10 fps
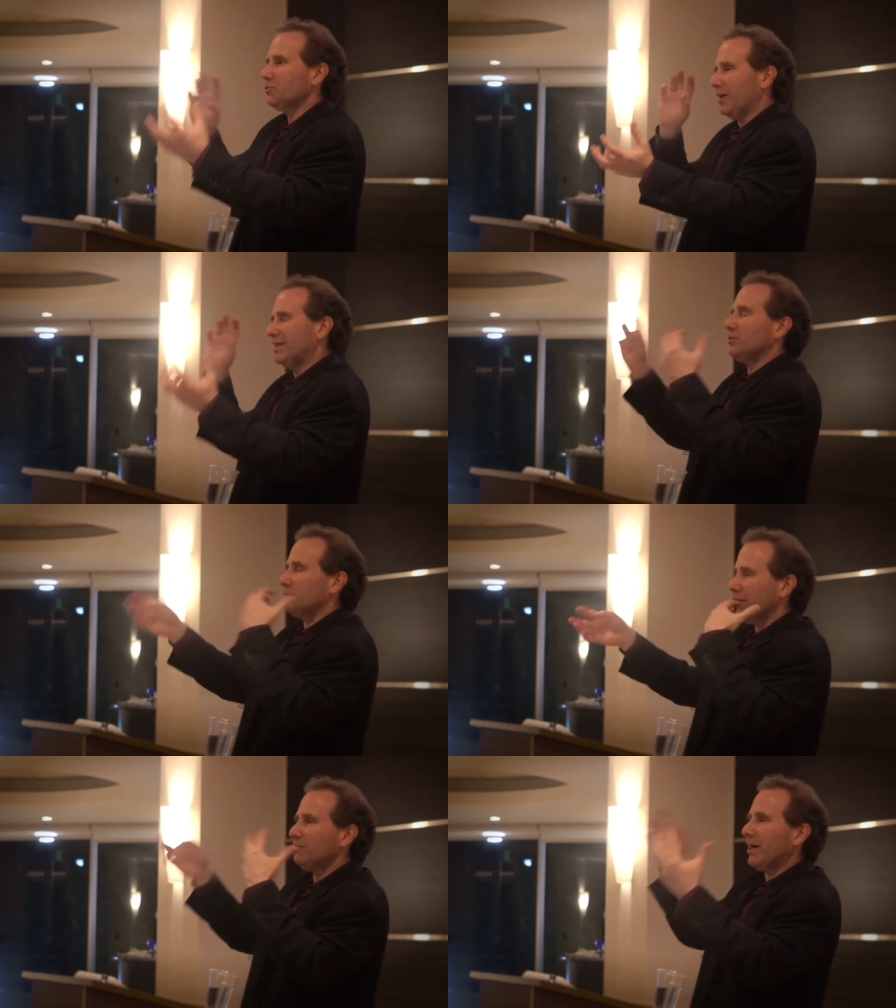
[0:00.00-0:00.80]
Do I need to
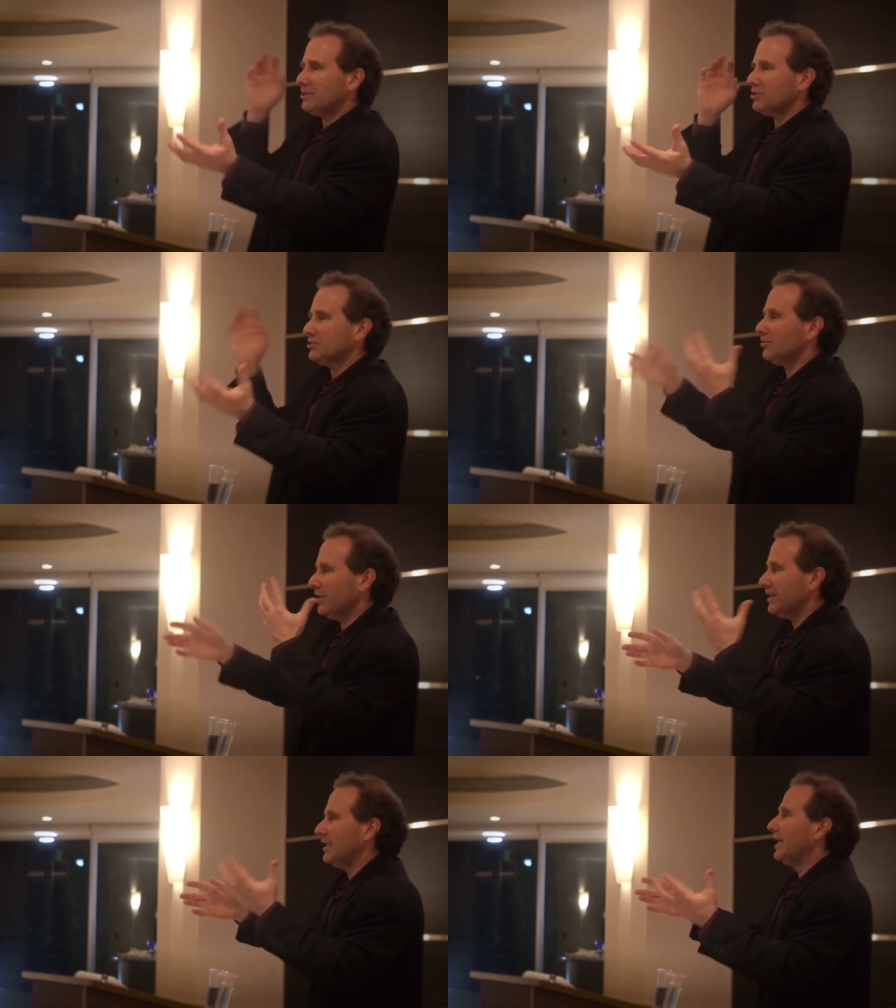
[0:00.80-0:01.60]
re-register
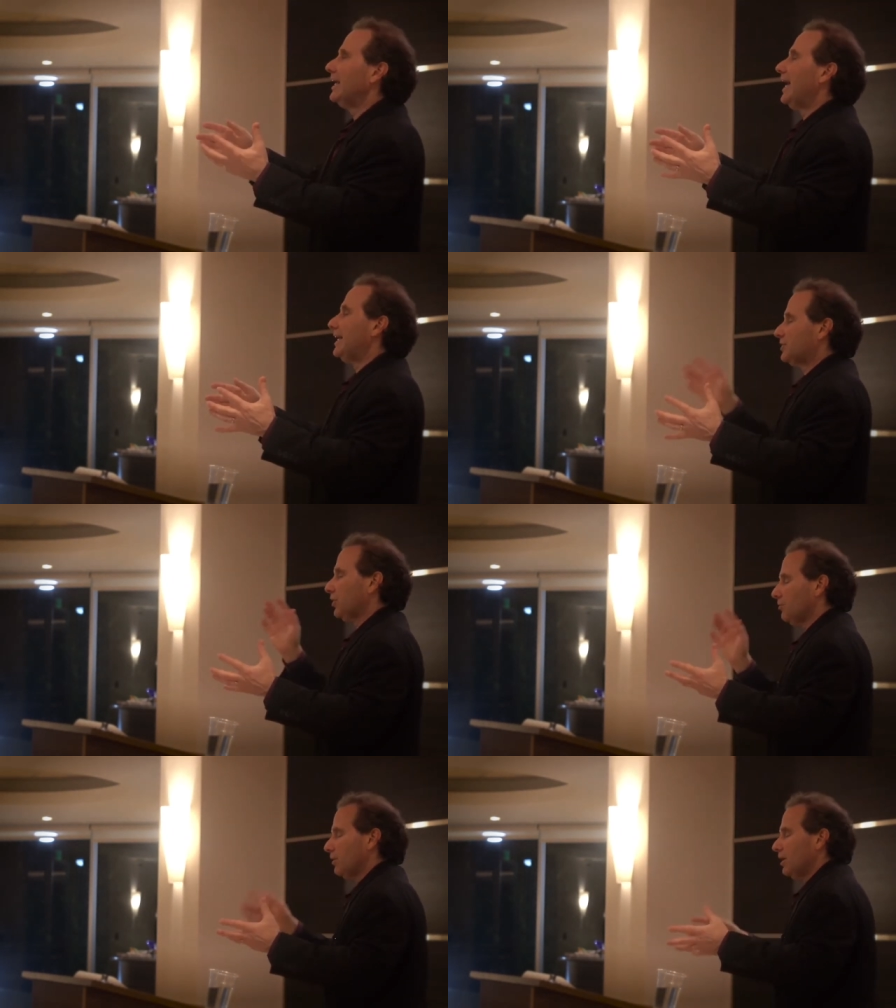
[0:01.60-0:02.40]
it? And
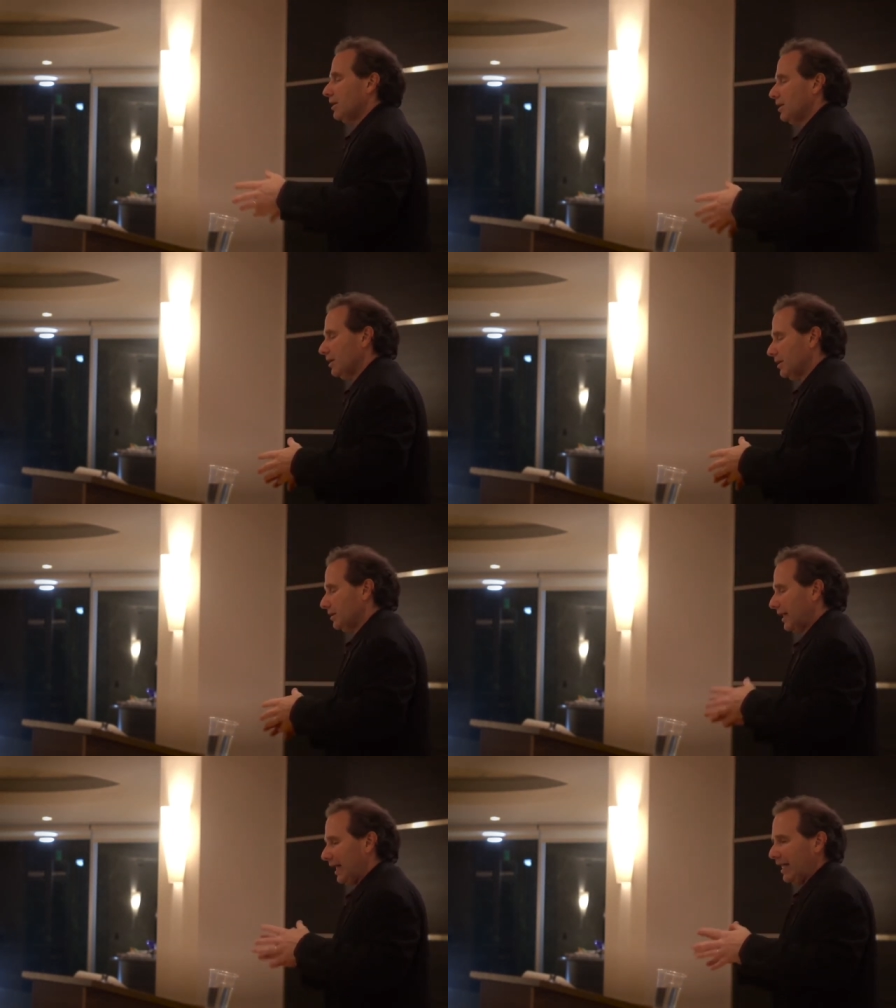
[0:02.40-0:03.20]
so the
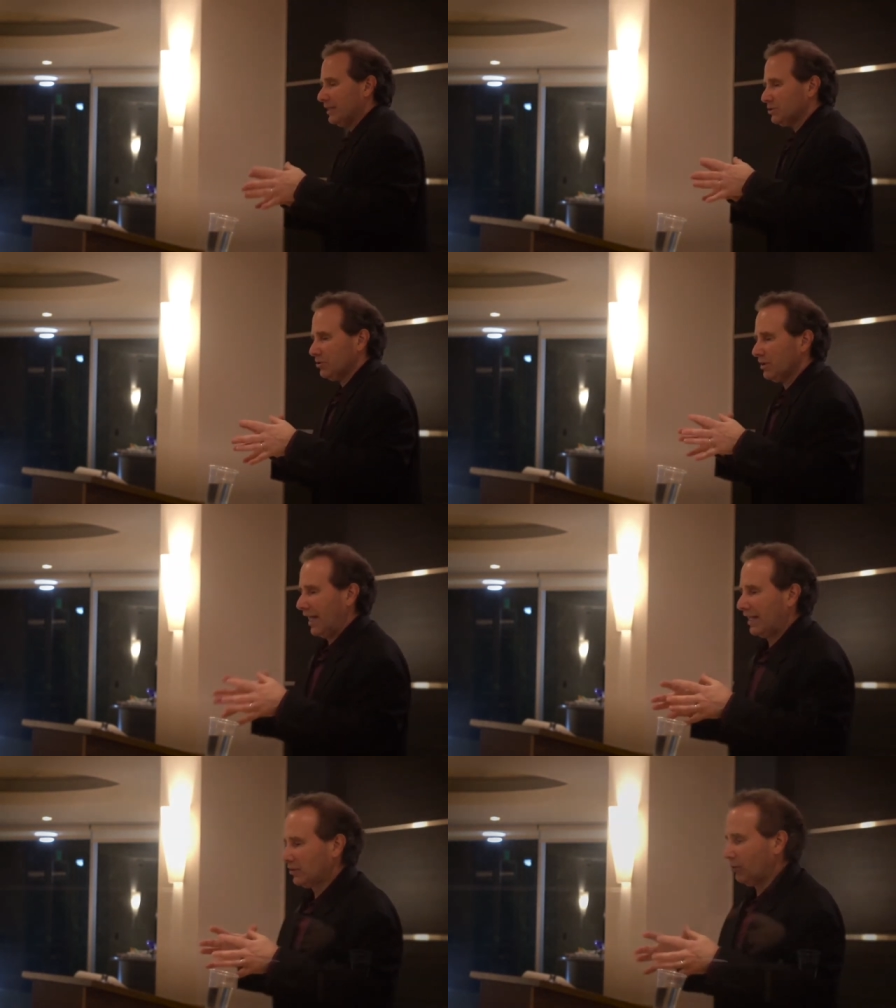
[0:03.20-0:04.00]
the answer to that